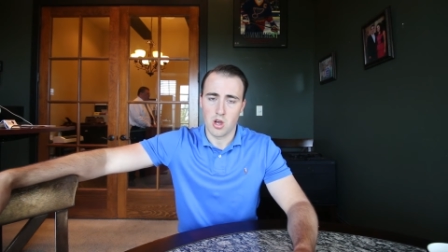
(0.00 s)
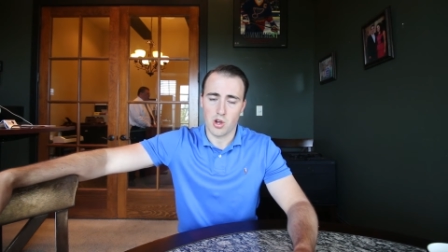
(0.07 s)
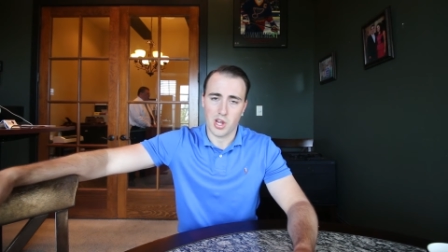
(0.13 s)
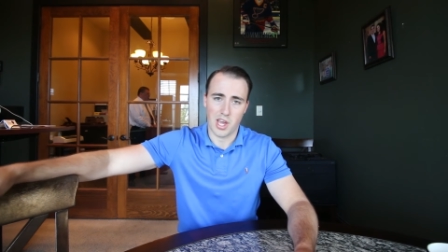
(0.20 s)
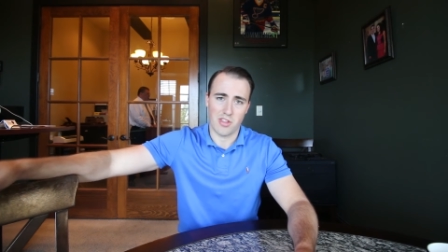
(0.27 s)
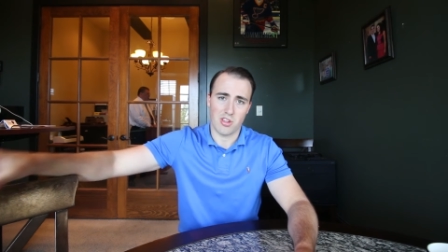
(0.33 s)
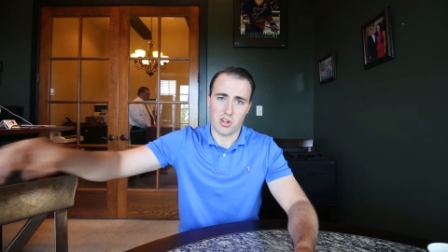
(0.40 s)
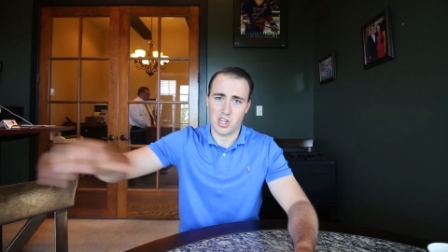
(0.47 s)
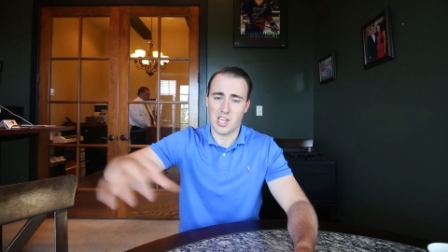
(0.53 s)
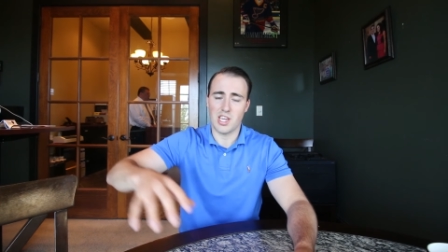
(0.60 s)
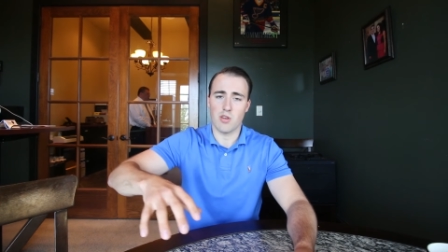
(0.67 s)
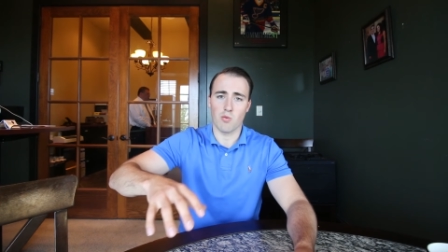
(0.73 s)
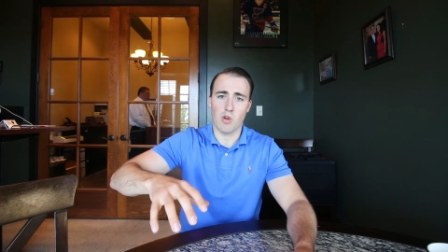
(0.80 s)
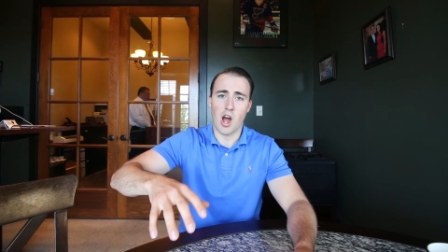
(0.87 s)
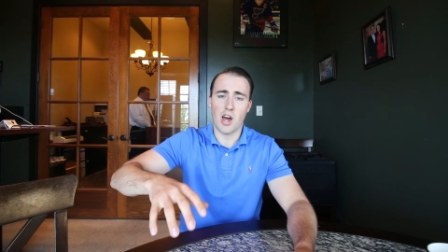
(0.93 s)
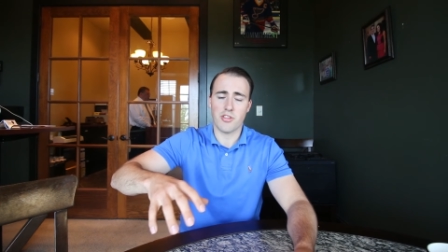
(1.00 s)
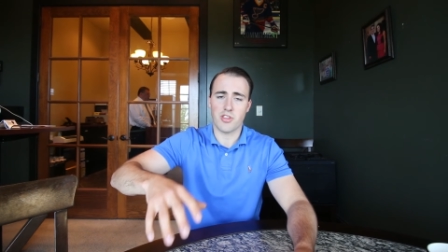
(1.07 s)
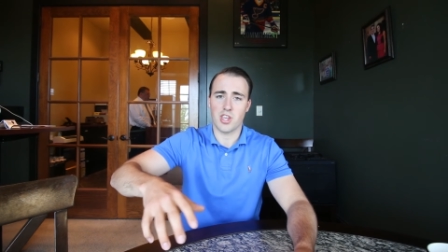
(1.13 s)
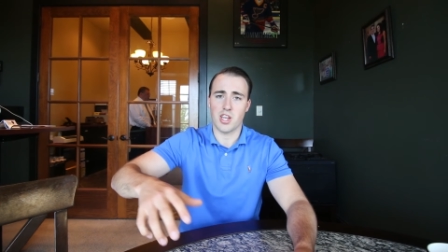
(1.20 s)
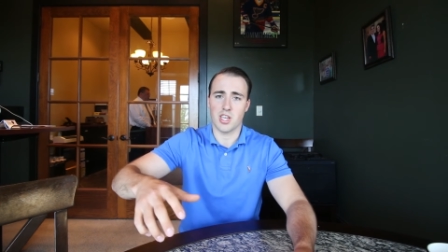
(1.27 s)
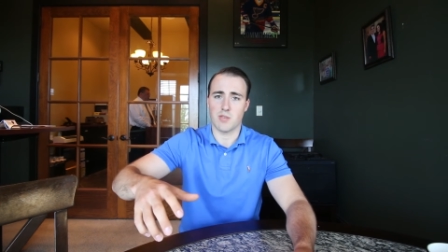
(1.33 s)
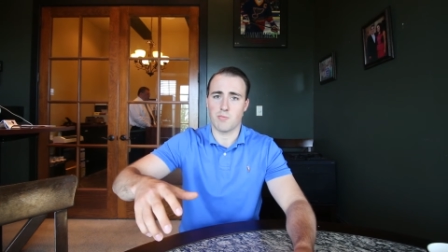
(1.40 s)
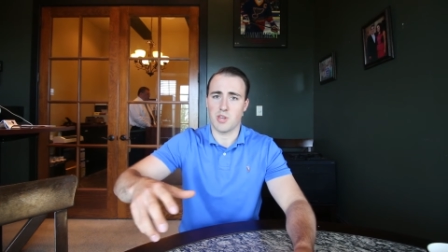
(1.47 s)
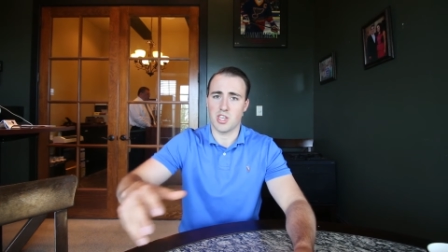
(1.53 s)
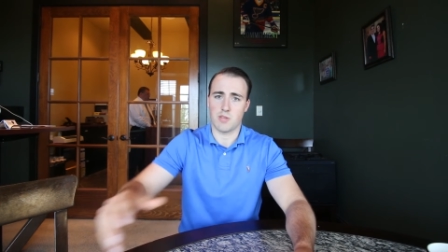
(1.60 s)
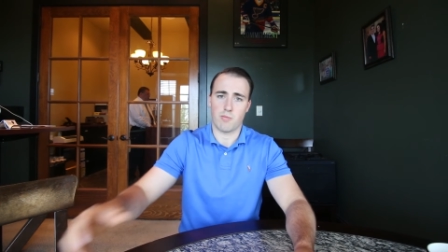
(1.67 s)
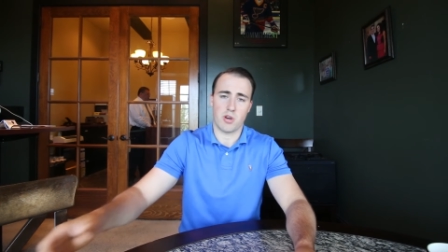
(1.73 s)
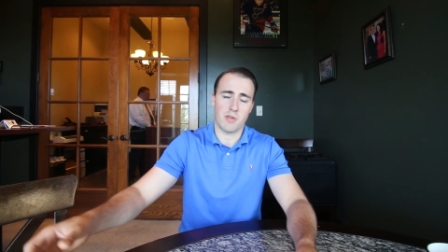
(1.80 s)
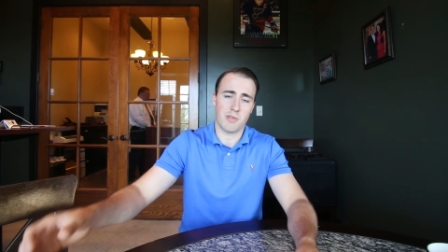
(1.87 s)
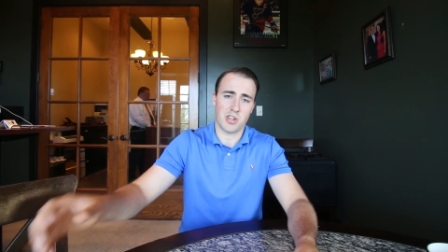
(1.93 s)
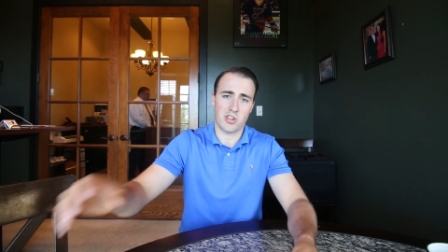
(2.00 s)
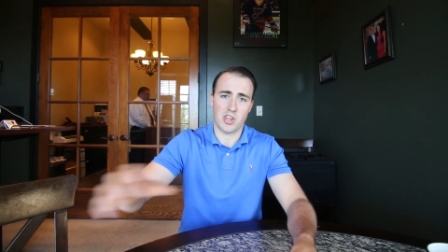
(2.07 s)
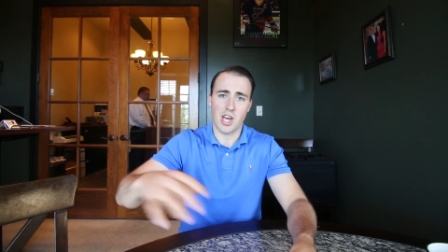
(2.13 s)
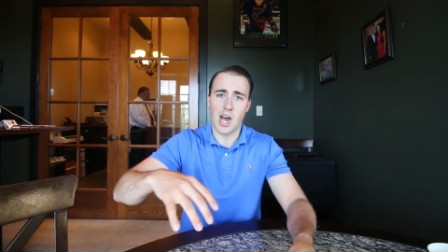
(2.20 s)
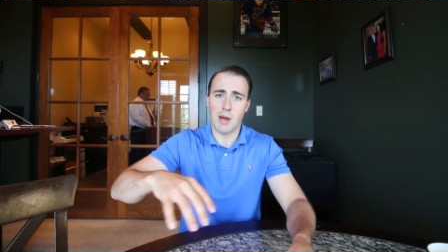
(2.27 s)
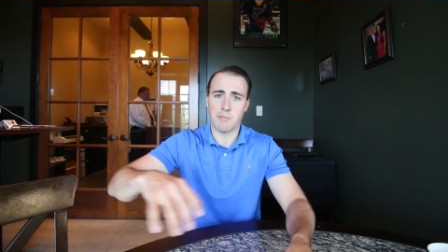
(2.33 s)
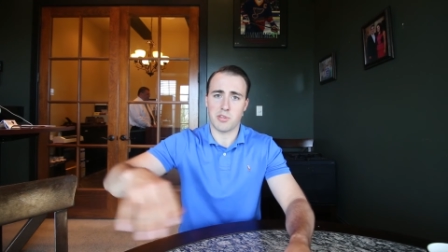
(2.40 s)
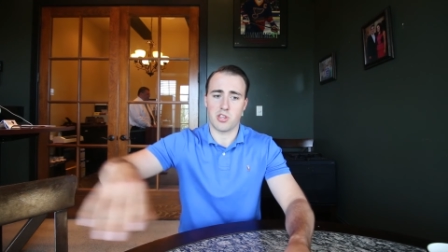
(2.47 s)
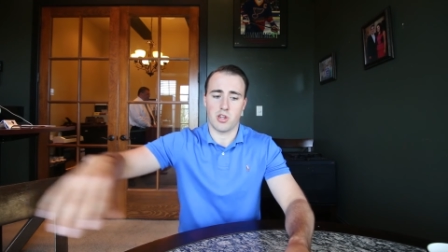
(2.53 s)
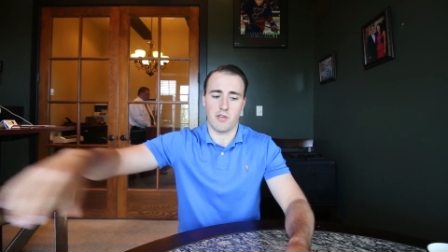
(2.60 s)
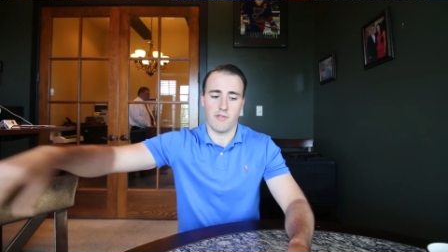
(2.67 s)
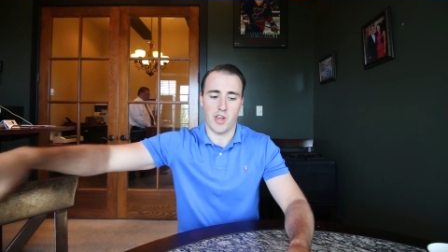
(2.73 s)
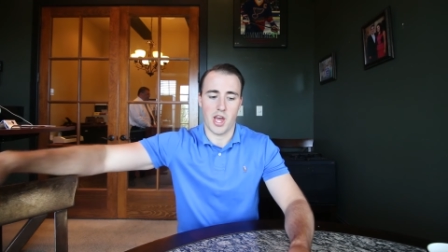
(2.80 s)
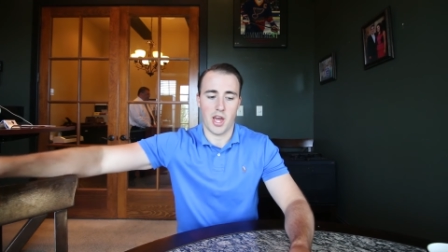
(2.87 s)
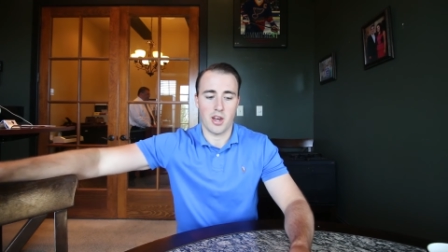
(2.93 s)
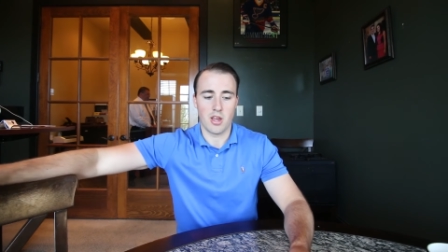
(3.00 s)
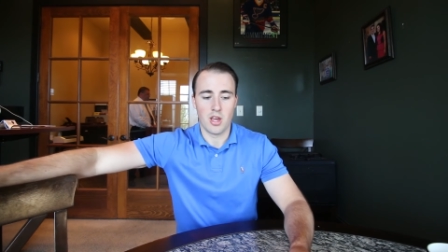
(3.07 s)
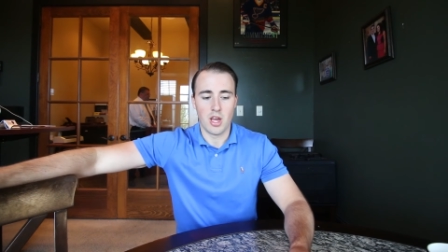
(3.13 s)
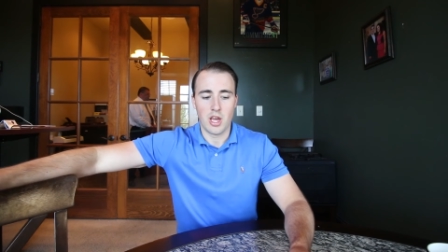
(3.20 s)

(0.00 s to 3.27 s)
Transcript: Okay, the T Roth T S P is pretty much the opposite of that.